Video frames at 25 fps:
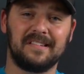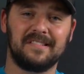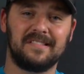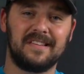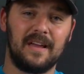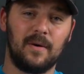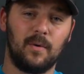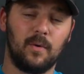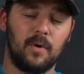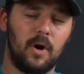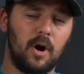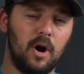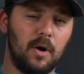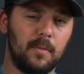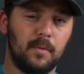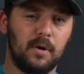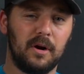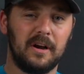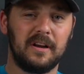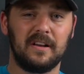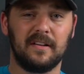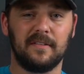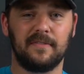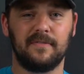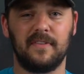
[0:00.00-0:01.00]
Stanley
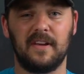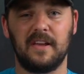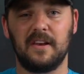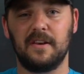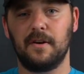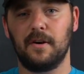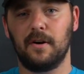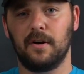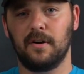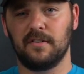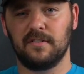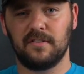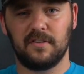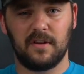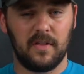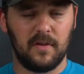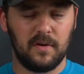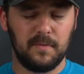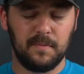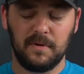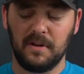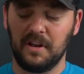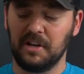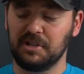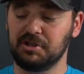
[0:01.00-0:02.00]
Armory, Defender,
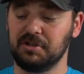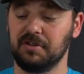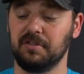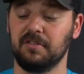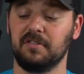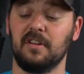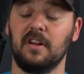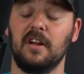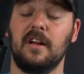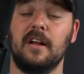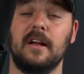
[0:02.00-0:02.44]
Southern Munitions.